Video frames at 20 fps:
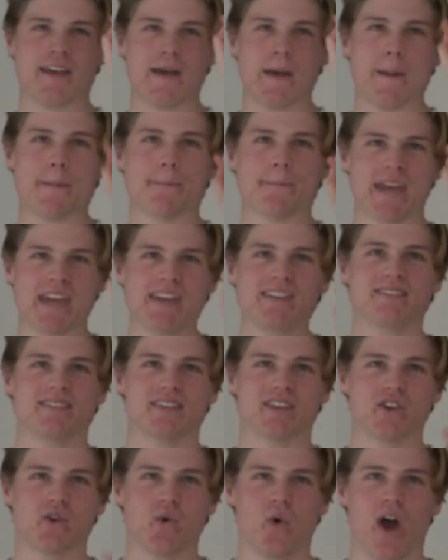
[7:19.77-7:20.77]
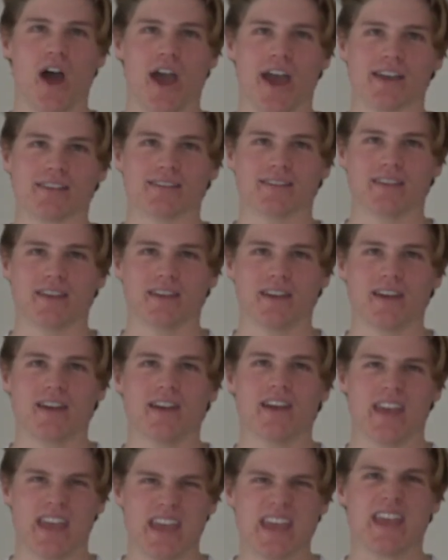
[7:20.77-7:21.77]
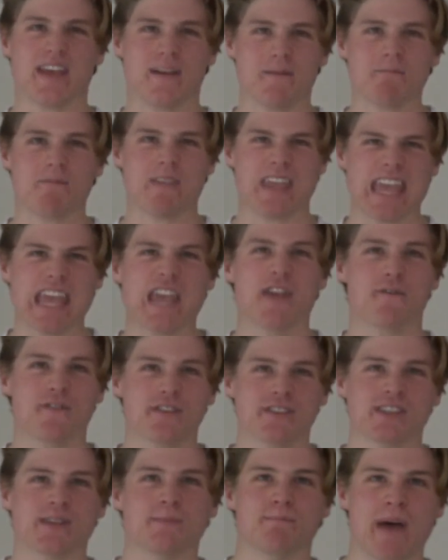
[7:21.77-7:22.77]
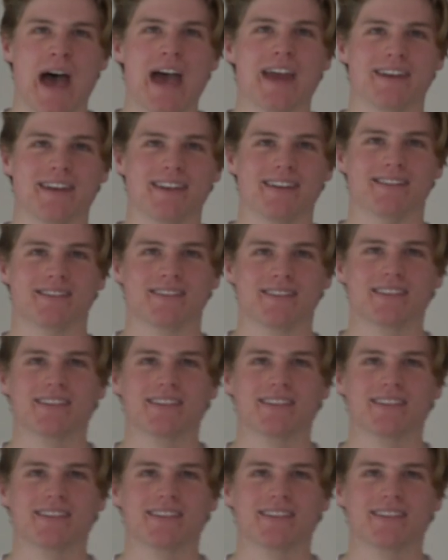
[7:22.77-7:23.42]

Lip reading: peace and quiet, even to madness.